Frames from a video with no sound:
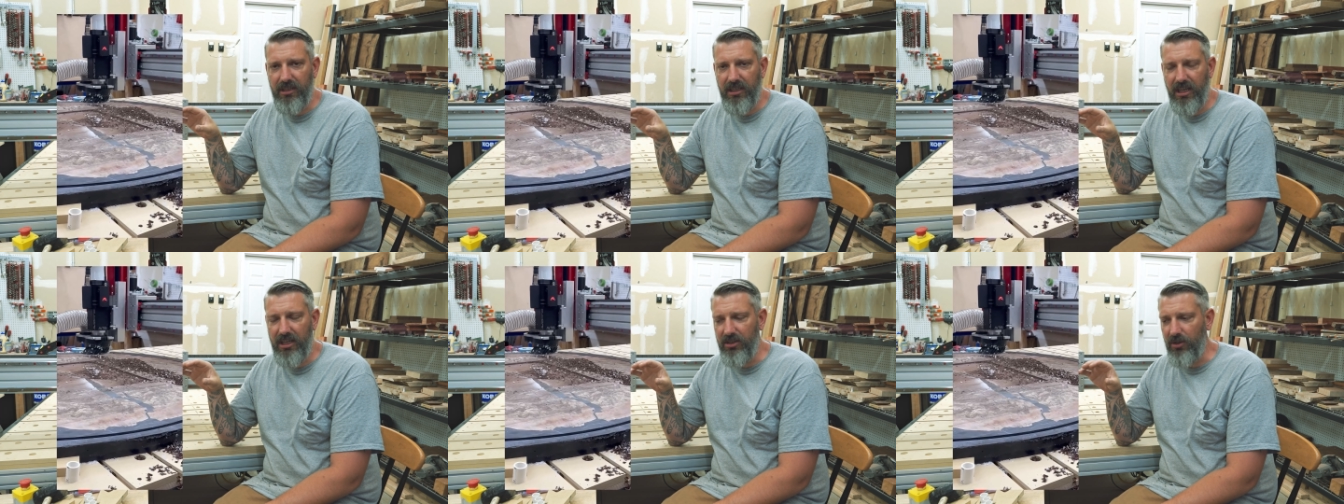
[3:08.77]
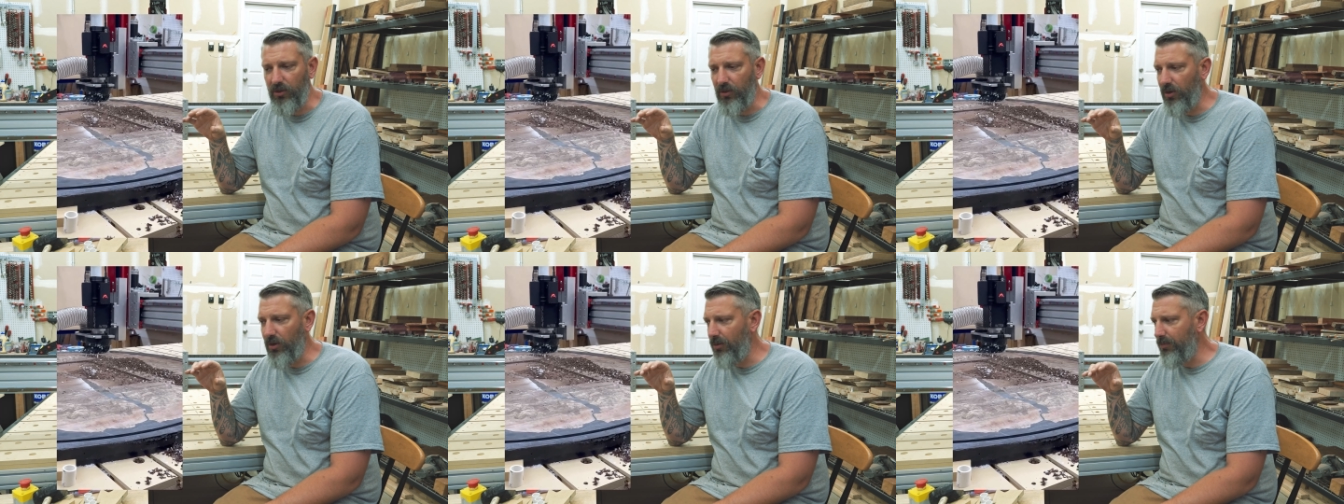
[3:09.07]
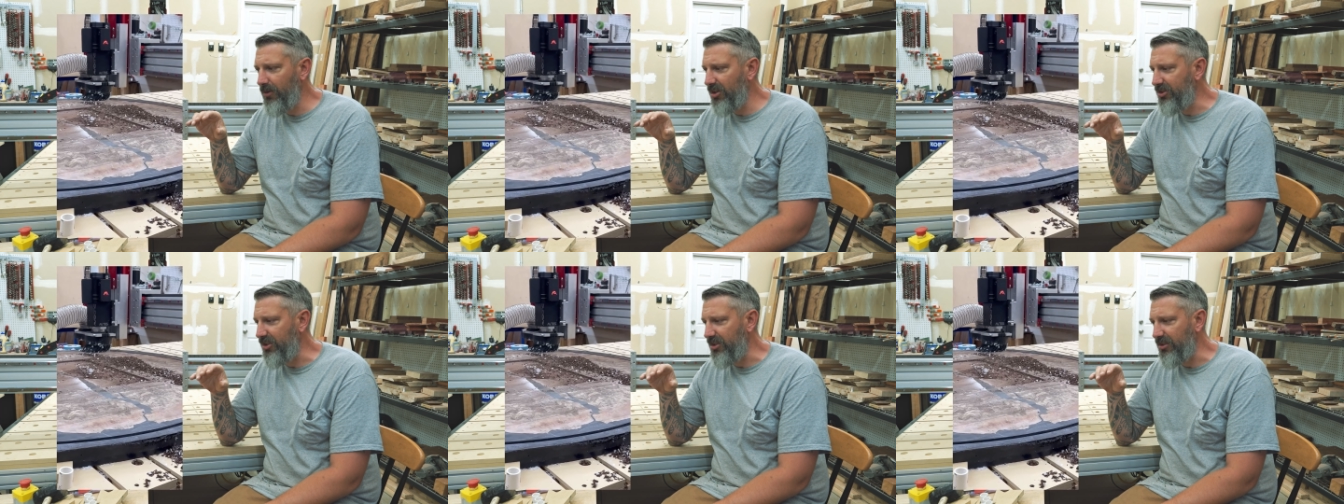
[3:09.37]
And I did a whole
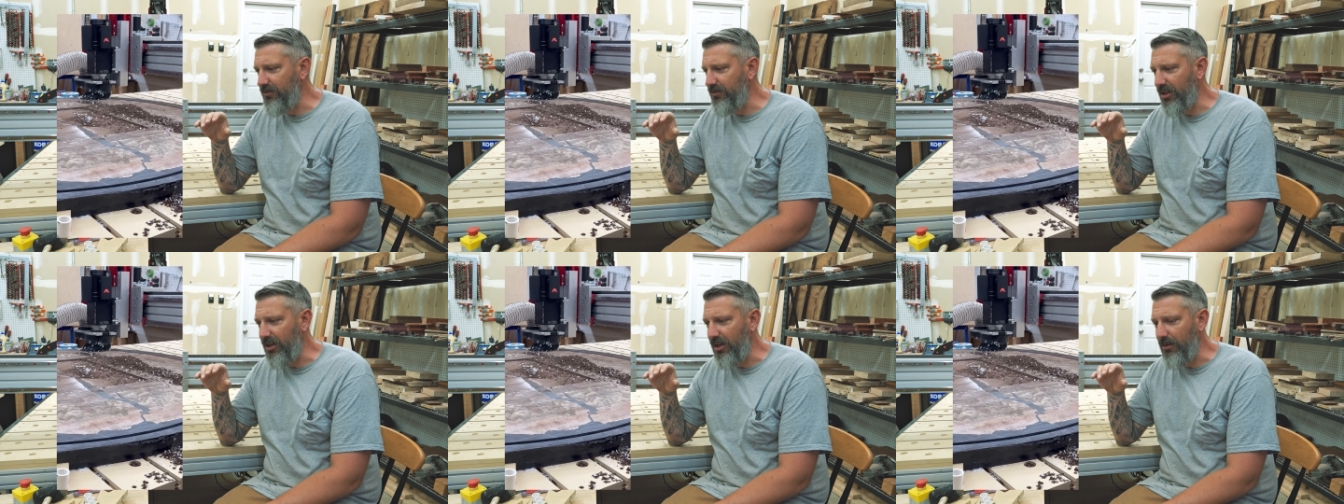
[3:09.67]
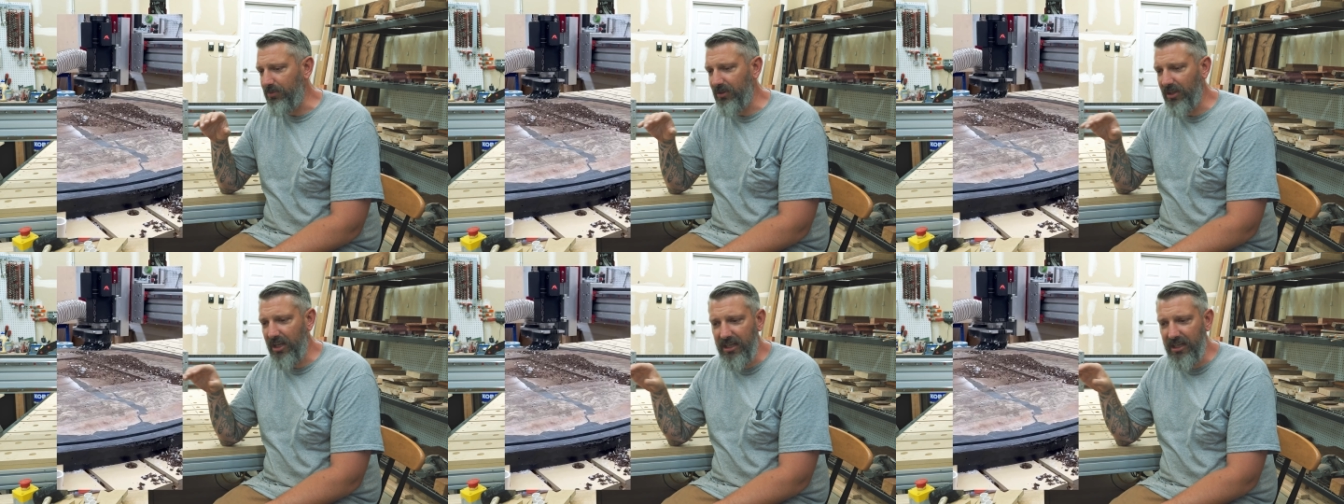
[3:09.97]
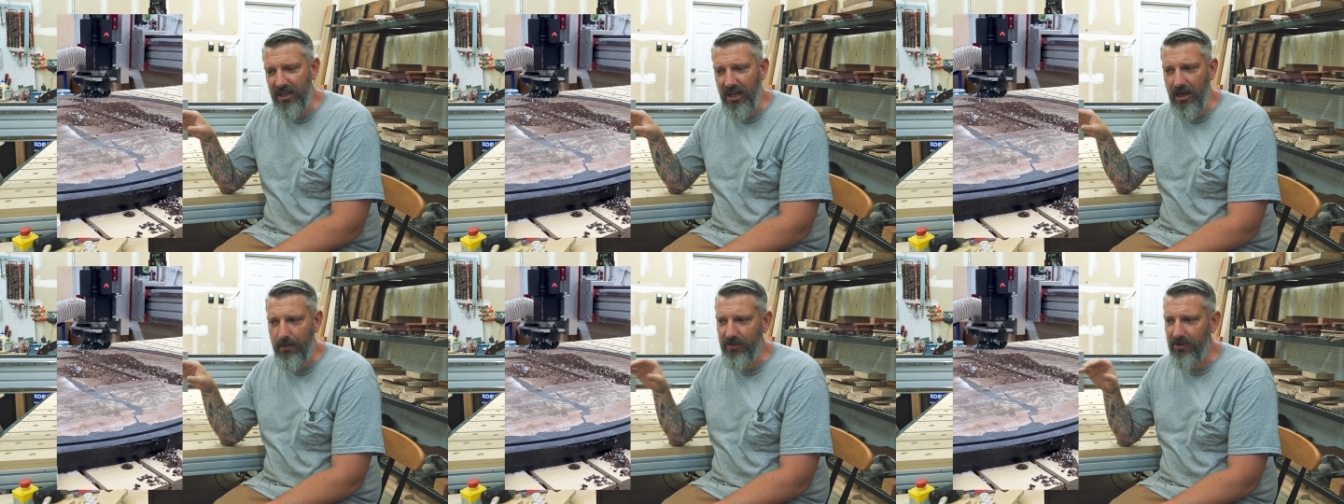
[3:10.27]
bunch of uh,
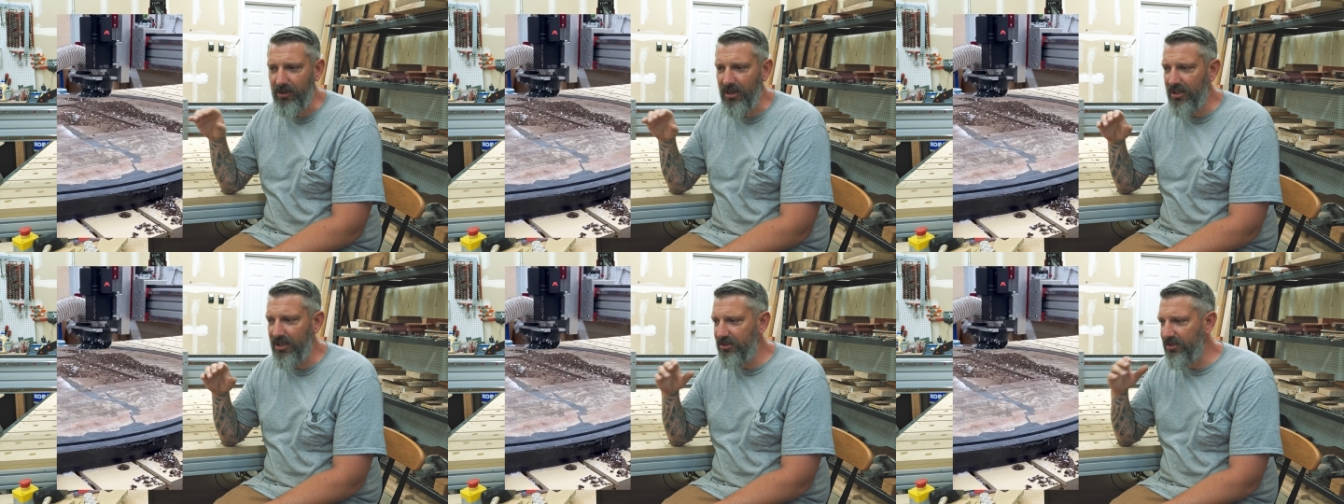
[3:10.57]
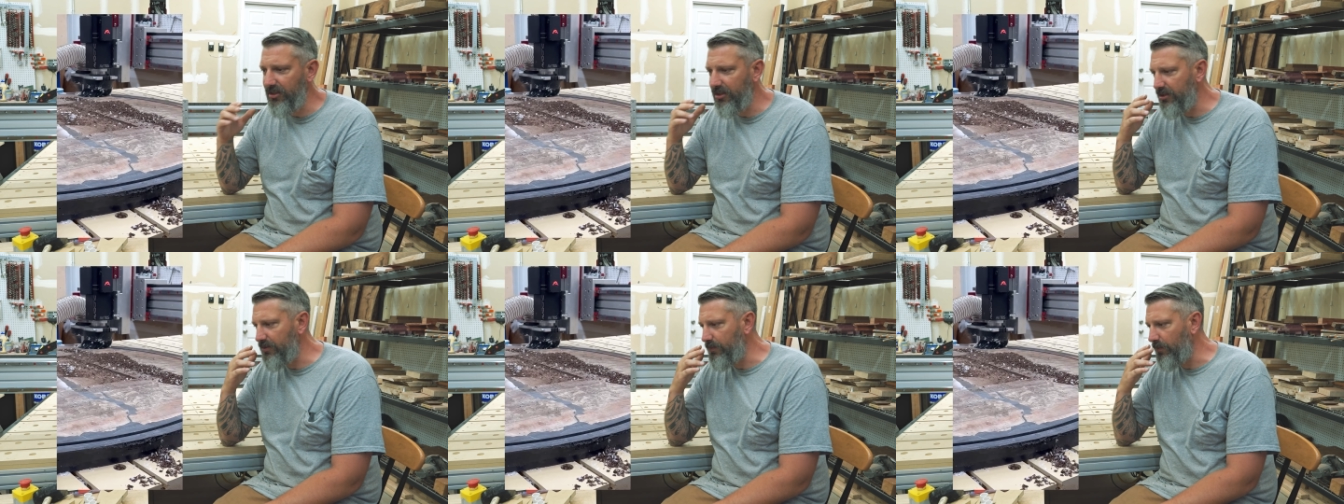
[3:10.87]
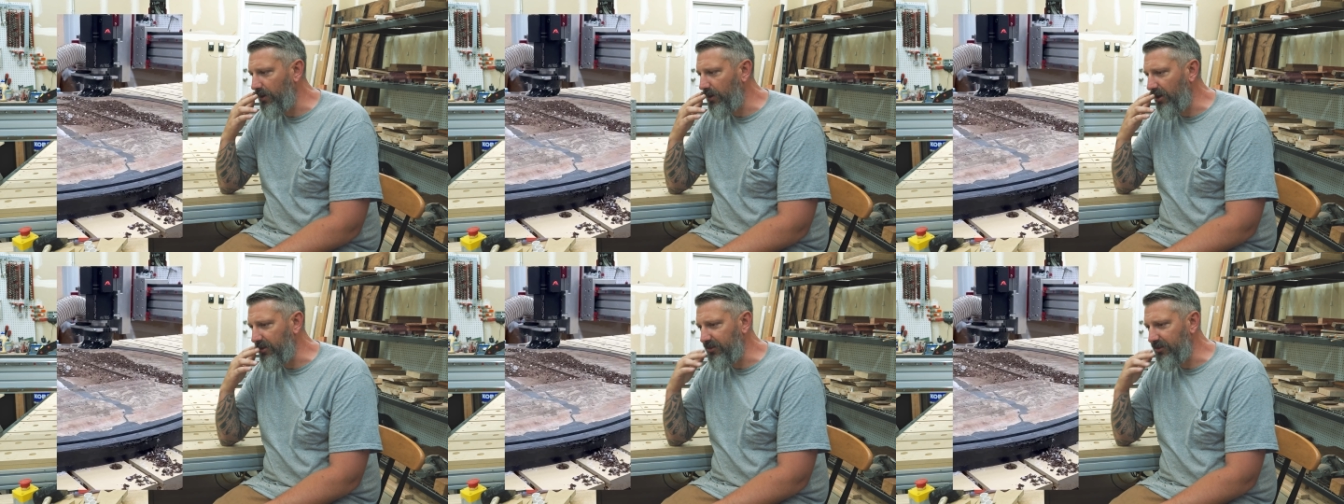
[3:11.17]
planing operations where